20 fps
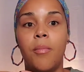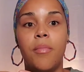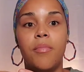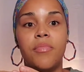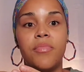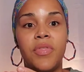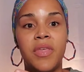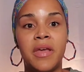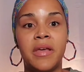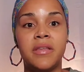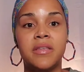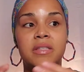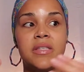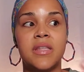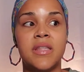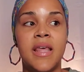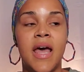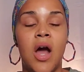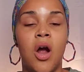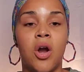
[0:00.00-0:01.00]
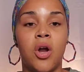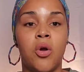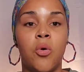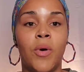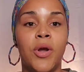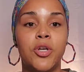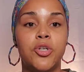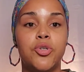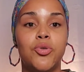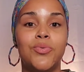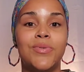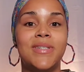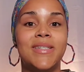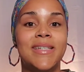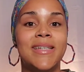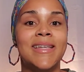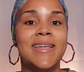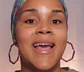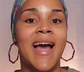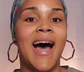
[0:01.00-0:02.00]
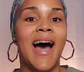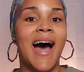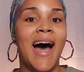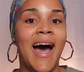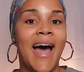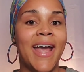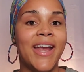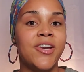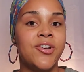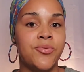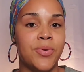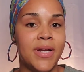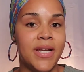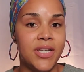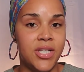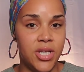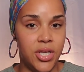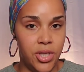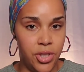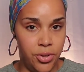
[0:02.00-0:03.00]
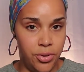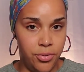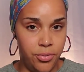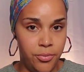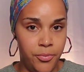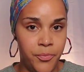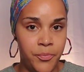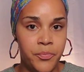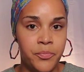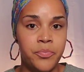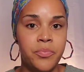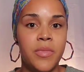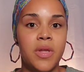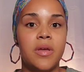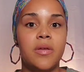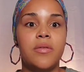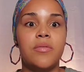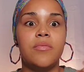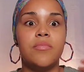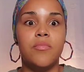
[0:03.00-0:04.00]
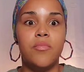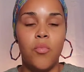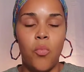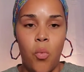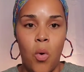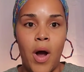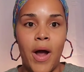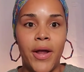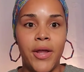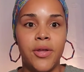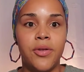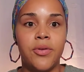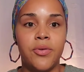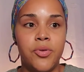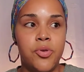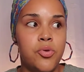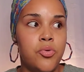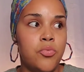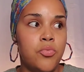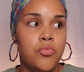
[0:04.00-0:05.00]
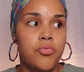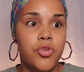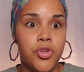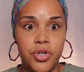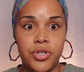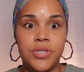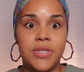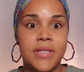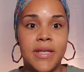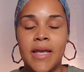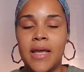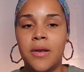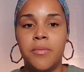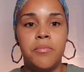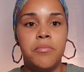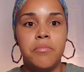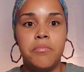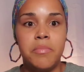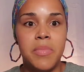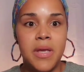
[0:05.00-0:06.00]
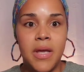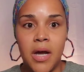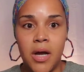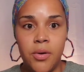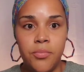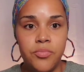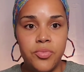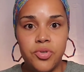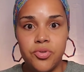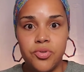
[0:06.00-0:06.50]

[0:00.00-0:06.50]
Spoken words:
things that are going to dehydrate you, why your skin becomes